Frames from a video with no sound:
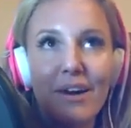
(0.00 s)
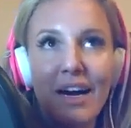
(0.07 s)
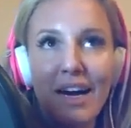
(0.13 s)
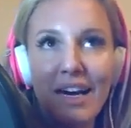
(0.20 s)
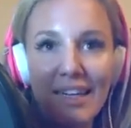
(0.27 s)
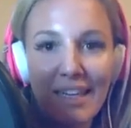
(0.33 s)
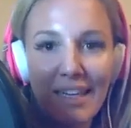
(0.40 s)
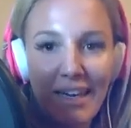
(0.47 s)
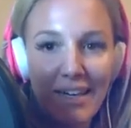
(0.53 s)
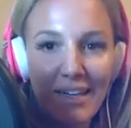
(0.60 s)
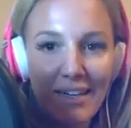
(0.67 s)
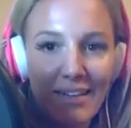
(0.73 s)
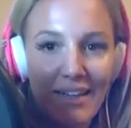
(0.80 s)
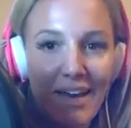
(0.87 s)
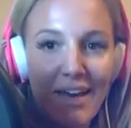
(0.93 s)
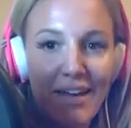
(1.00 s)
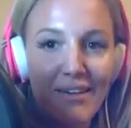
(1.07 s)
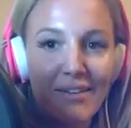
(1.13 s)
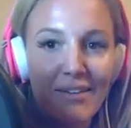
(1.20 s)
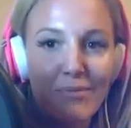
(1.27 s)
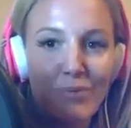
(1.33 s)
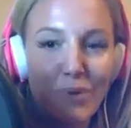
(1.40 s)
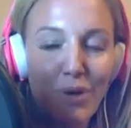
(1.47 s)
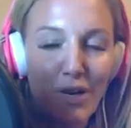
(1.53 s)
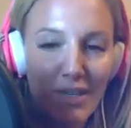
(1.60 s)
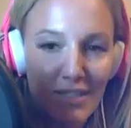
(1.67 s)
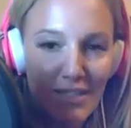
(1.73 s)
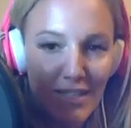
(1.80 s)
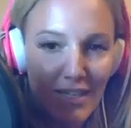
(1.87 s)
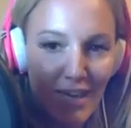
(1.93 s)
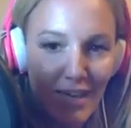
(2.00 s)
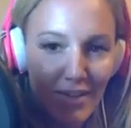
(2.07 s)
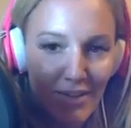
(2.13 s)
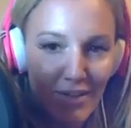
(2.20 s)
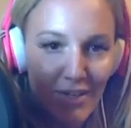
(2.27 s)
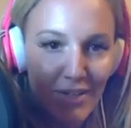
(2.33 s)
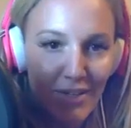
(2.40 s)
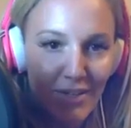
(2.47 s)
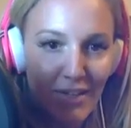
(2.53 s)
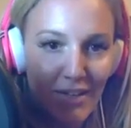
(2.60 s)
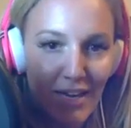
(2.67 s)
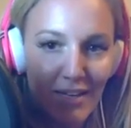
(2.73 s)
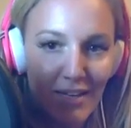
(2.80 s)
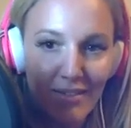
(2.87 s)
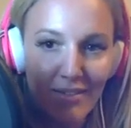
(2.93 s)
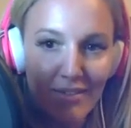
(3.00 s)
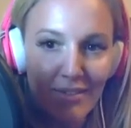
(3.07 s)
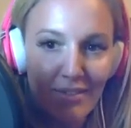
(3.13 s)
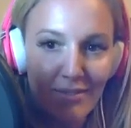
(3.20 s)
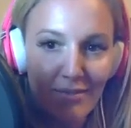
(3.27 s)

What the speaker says: ideated that, brought it together, and